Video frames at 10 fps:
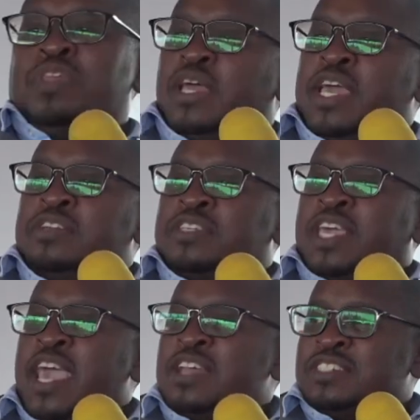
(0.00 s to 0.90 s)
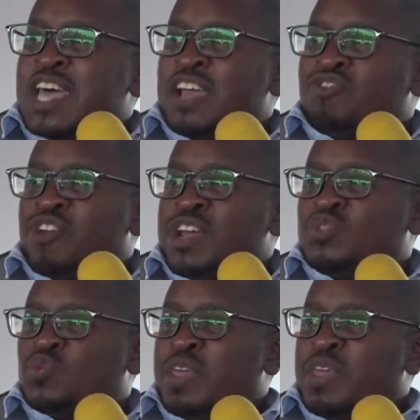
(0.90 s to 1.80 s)
is Ken's address
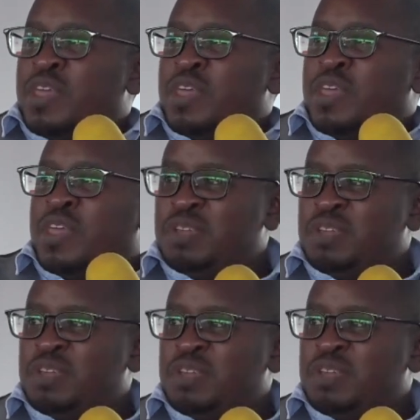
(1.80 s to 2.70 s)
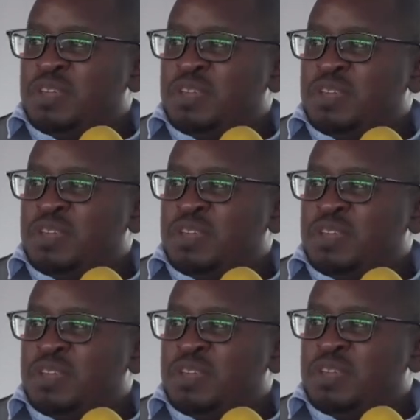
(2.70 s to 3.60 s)
within Gmail?
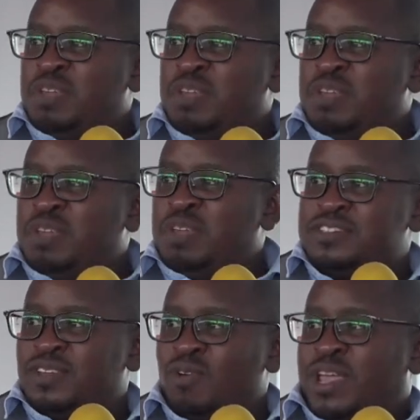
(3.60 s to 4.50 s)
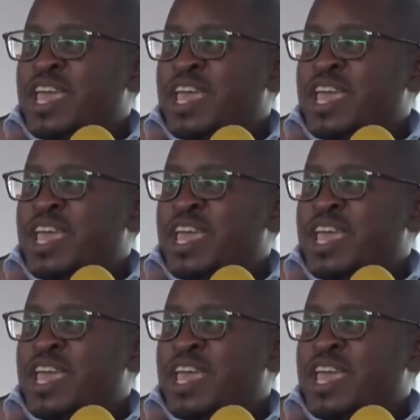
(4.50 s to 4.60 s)
If it is, okay,